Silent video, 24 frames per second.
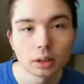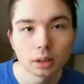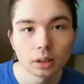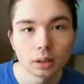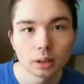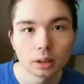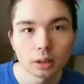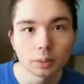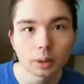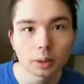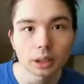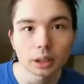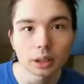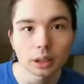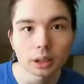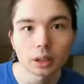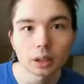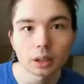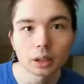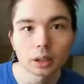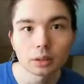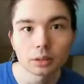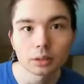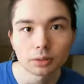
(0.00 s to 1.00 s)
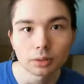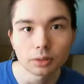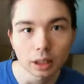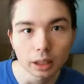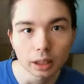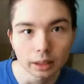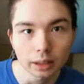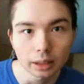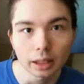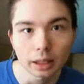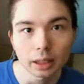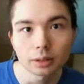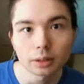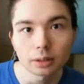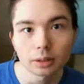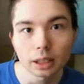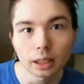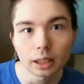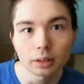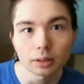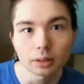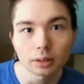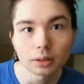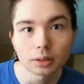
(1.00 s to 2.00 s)
We're gonna find out
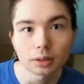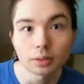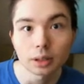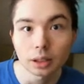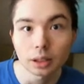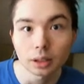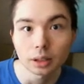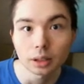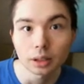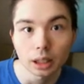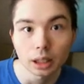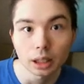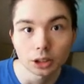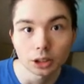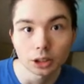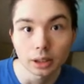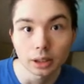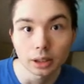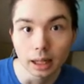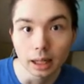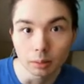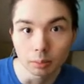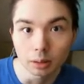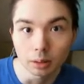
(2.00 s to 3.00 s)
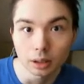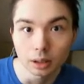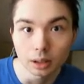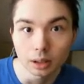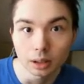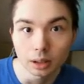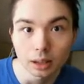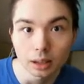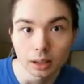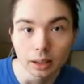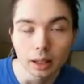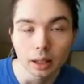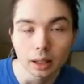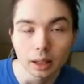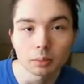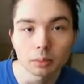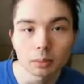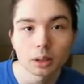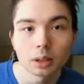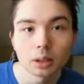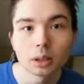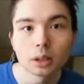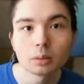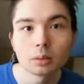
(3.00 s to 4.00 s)
how this variation happened in the game
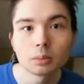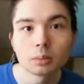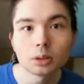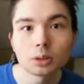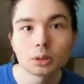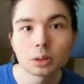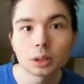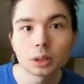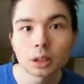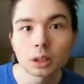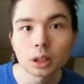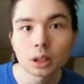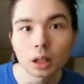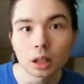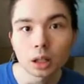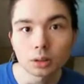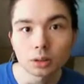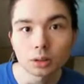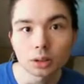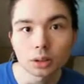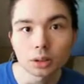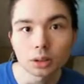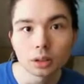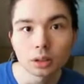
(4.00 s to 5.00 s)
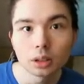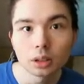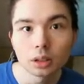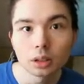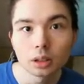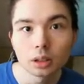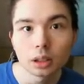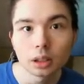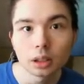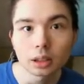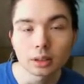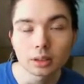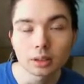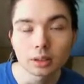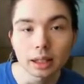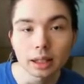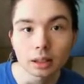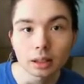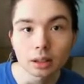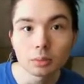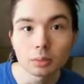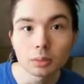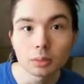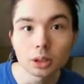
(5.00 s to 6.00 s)
between Carlsen against
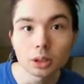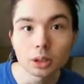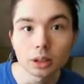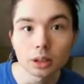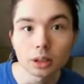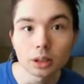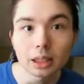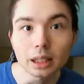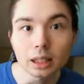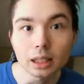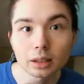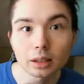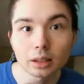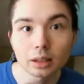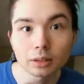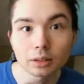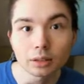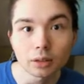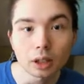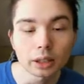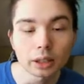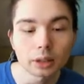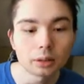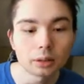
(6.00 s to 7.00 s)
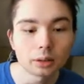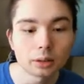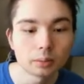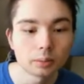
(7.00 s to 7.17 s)
Nakamura in the final.